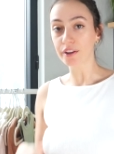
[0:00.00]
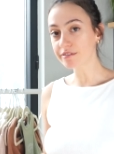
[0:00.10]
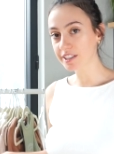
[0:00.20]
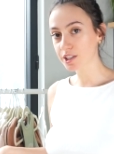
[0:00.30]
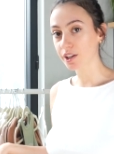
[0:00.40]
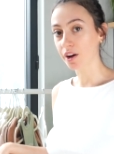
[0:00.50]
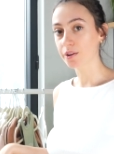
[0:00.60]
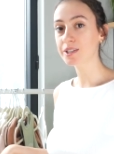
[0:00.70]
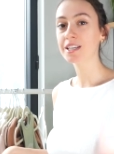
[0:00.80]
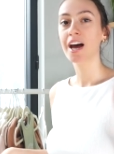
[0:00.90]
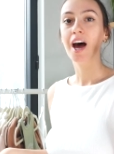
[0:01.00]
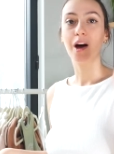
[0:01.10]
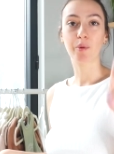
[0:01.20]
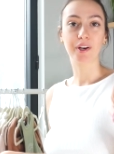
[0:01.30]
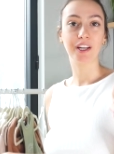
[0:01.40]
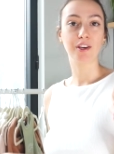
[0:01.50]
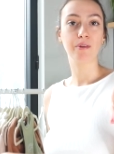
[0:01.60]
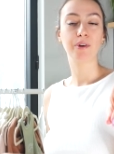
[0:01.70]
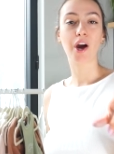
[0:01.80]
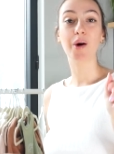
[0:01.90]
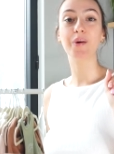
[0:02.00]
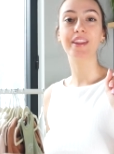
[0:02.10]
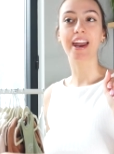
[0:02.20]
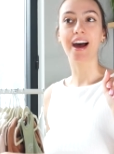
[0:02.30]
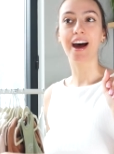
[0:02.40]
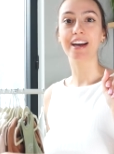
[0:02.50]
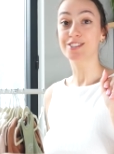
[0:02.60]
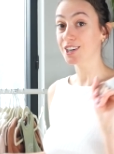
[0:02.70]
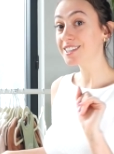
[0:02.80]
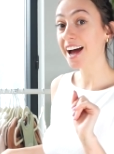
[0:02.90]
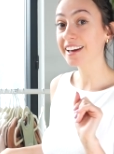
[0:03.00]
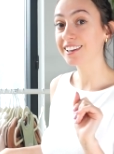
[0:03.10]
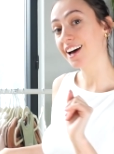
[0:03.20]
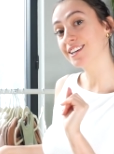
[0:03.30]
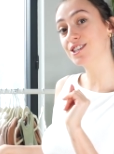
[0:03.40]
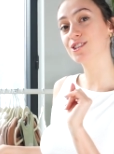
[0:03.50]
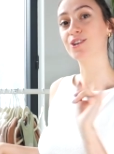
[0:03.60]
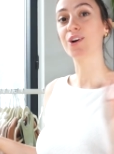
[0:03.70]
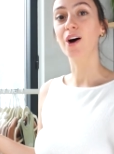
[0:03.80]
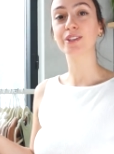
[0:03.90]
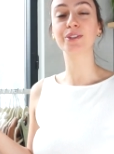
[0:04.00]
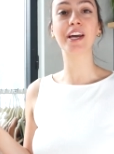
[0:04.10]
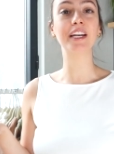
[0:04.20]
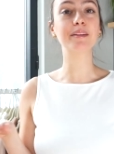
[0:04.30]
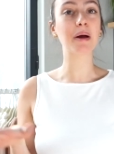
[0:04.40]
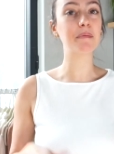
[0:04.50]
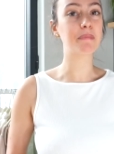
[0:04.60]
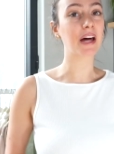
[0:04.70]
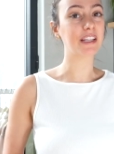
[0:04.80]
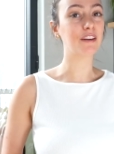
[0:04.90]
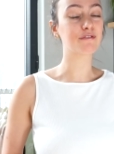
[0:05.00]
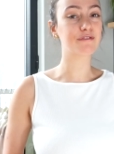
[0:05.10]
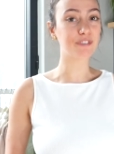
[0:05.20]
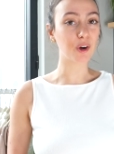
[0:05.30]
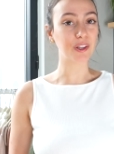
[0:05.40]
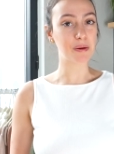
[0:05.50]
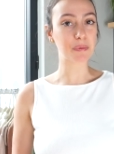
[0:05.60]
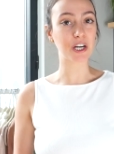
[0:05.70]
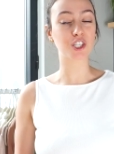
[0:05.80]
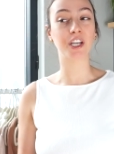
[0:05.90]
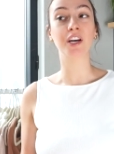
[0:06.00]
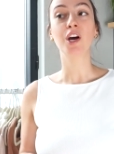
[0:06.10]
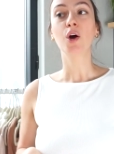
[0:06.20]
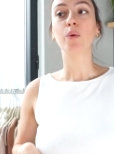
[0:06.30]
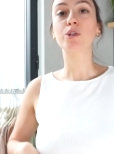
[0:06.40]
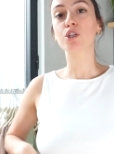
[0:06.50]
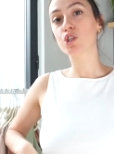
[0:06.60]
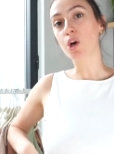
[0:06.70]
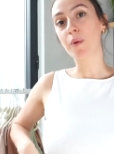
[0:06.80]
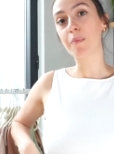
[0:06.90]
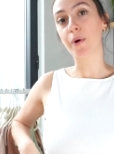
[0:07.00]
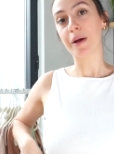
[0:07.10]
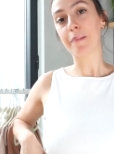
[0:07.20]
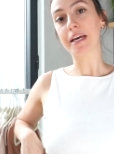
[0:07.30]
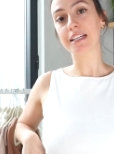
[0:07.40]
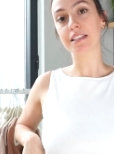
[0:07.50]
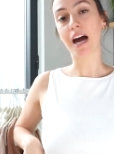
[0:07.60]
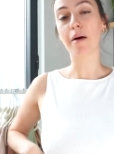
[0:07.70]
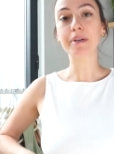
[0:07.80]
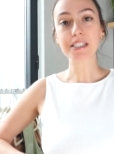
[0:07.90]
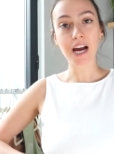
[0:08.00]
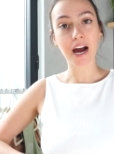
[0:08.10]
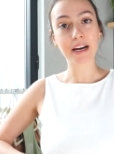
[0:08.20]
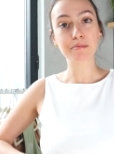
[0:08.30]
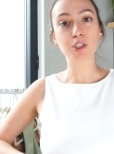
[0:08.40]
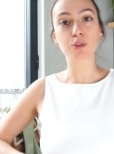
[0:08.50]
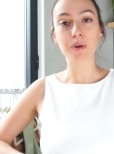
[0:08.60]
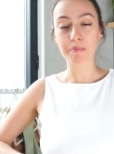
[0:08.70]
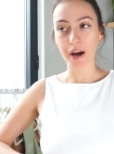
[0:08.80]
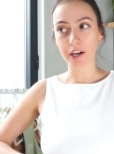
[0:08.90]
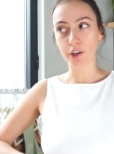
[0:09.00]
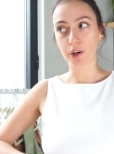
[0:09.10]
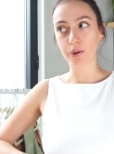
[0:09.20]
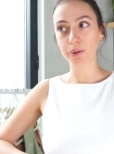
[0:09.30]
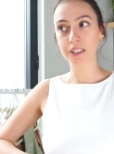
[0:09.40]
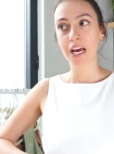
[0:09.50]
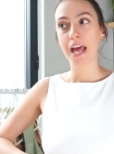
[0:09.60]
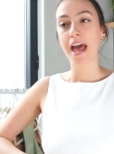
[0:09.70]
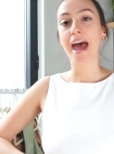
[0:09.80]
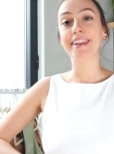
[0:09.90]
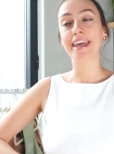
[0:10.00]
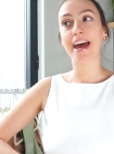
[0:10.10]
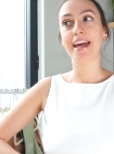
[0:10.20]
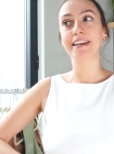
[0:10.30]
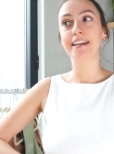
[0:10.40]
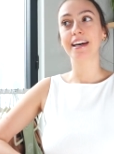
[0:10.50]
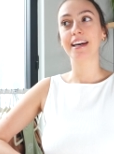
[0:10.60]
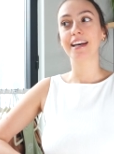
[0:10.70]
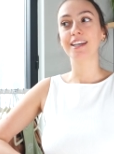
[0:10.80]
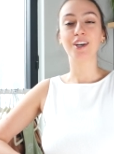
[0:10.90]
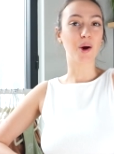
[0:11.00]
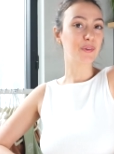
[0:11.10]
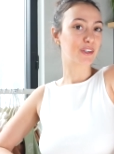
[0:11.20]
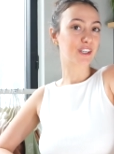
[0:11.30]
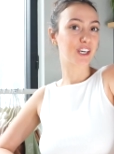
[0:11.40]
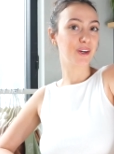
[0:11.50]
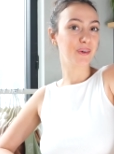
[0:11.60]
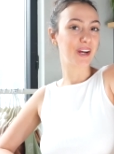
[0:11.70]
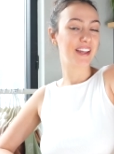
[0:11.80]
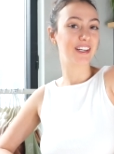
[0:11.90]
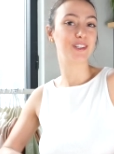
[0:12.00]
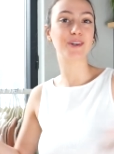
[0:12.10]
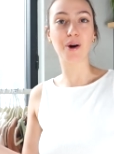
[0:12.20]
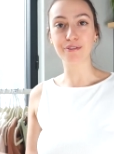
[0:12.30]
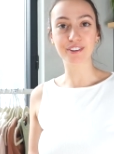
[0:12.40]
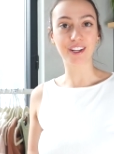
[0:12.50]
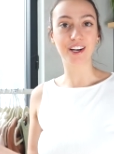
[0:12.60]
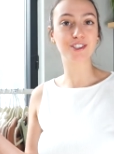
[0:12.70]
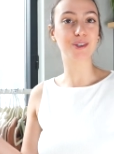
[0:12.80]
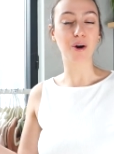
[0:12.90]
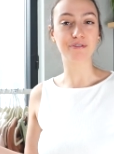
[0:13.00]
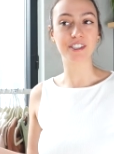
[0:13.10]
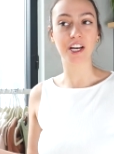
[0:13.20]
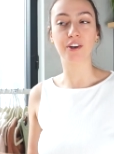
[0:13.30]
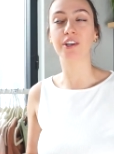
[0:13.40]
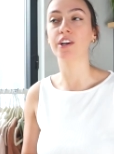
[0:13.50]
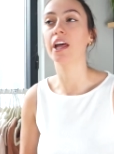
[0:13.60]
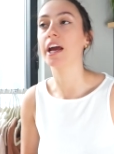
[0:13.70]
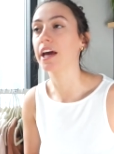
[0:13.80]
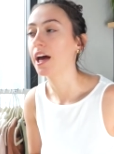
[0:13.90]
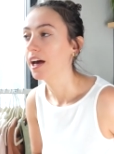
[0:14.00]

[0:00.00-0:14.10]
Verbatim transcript: of these clothes. I wanna let you know that I just had lunch. So you're also getting my belly full impression, which is so important because how many times do we buy clothes and then, you know, they're cute and then you go for lunch, you go for dinner and you're like,